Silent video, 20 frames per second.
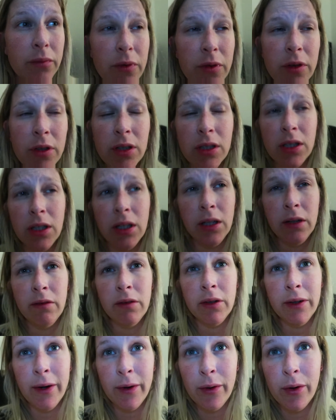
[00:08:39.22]
the
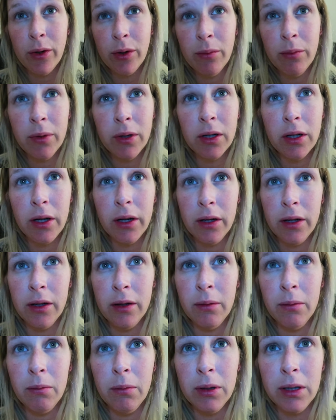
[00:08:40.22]
delivery room.
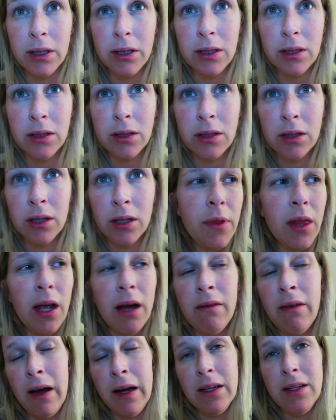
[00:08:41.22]
But
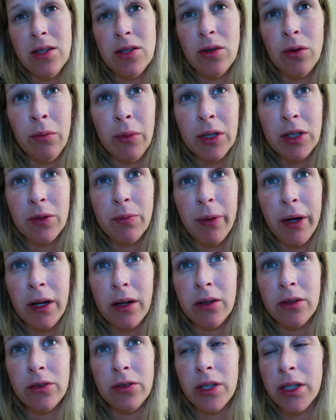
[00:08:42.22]
I've had so much
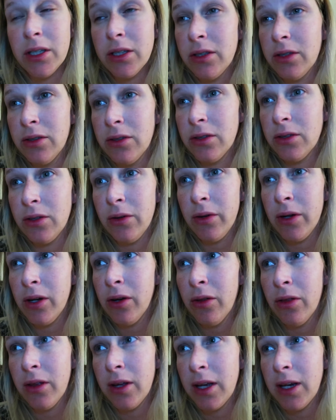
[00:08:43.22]
bad contractions, so I
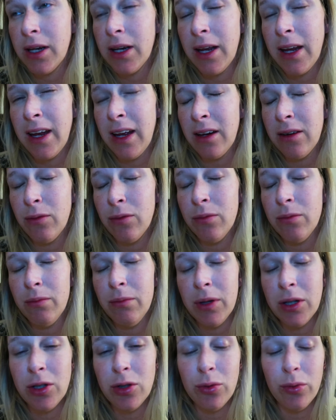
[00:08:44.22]
don't think it can get
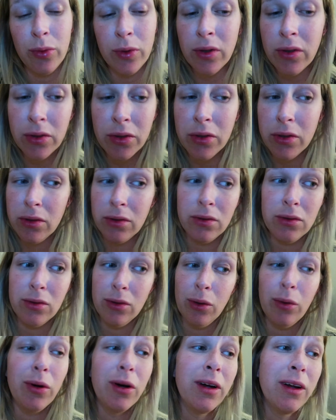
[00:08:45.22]
much worse.
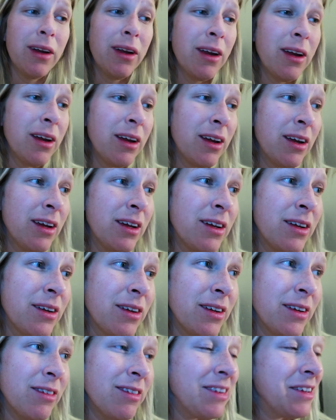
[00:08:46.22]
So
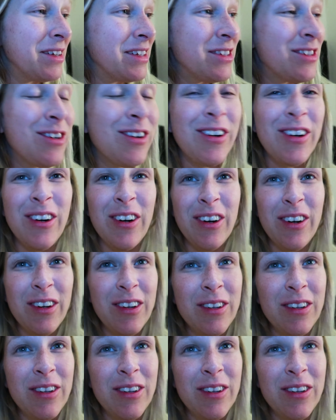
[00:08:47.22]
it's hard.